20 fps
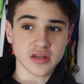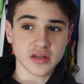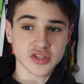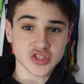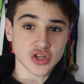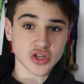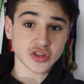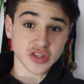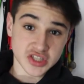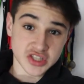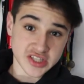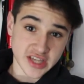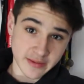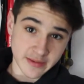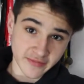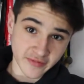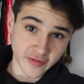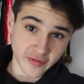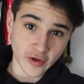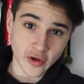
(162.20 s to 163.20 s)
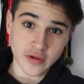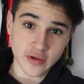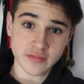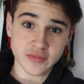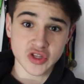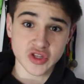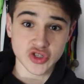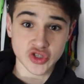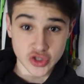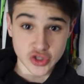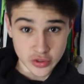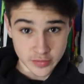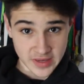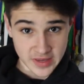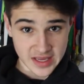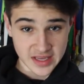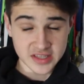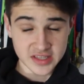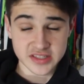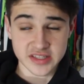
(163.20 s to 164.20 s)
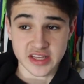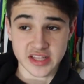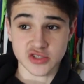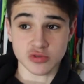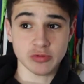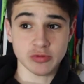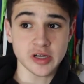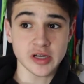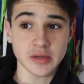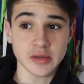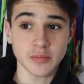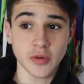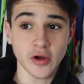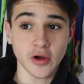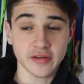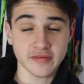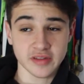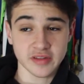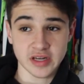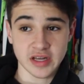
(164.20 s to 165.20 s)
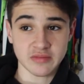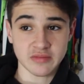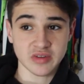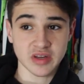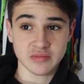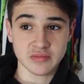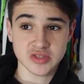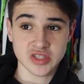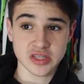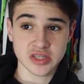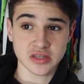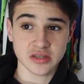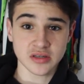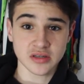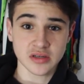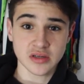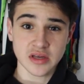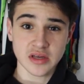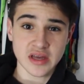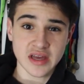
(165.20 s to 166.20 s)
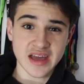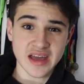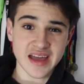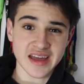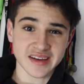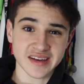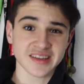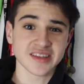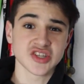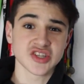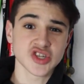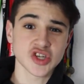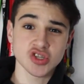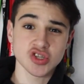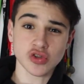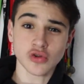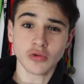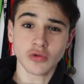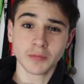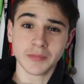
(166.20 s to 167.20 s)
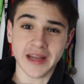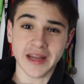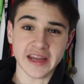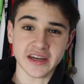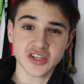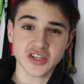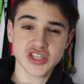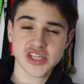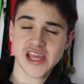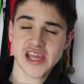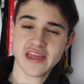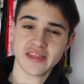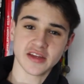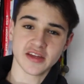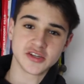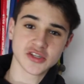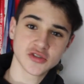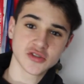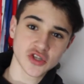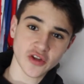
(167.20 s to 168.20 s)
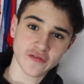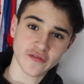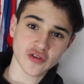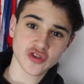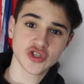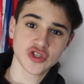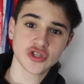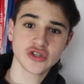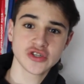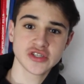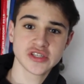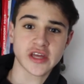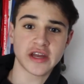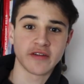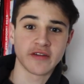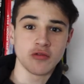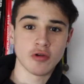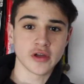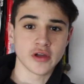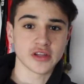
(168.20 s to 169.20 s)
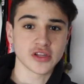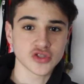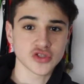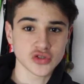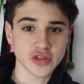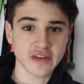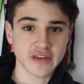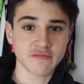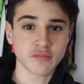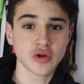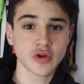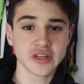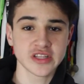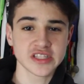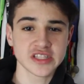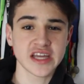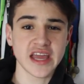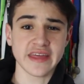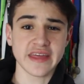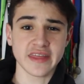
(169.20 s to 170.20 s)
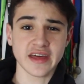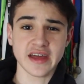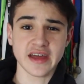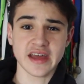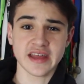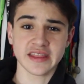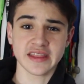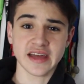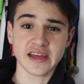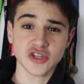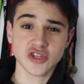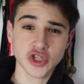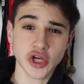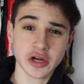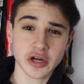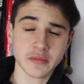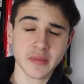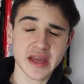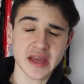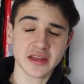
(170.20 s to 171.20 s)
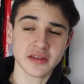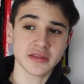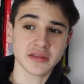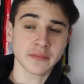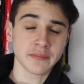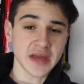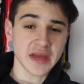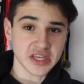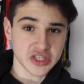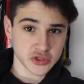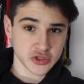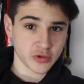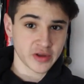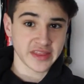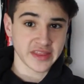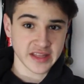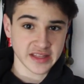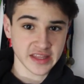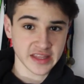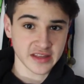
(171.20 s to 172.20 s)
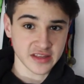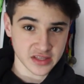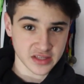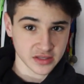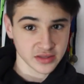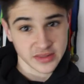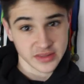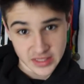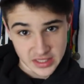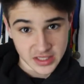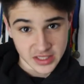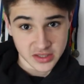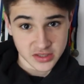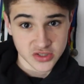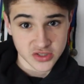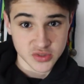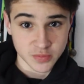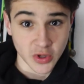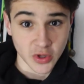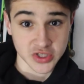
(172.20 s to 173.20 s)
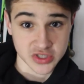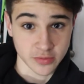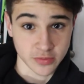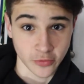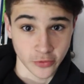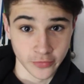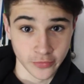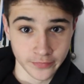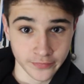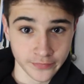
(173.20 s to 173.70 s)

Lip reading: got the same foam, the Zoom X, that's where part of the name comes in, and it's just all blended together. Different shoes that have worked it, so they've put it together and they're trying to make the best one that's possible.